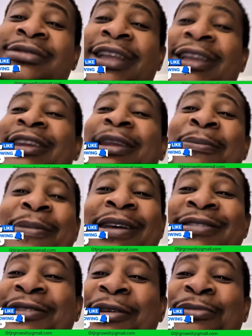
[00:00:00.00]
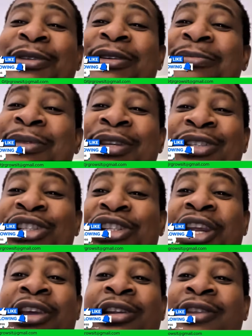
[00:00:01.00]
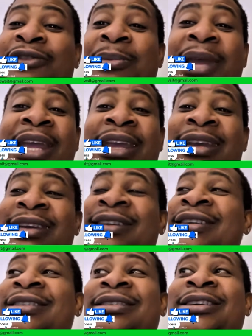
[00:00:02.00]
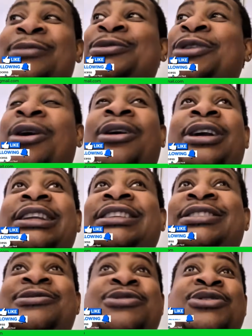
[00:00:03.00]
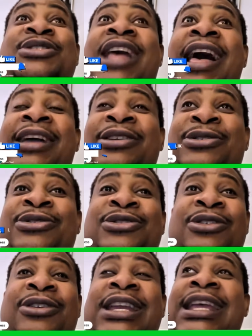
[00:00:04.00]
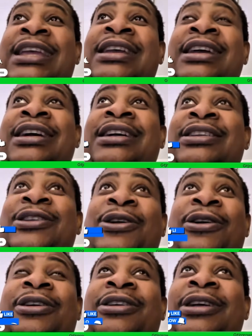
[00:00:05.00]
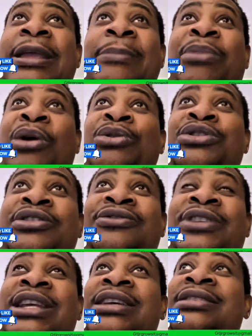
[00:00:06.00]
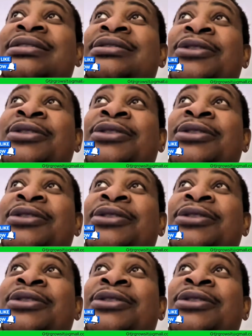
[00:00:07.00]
and a mess up than to be a shell of a man. I'm sorry. The desires, your impulsiveness,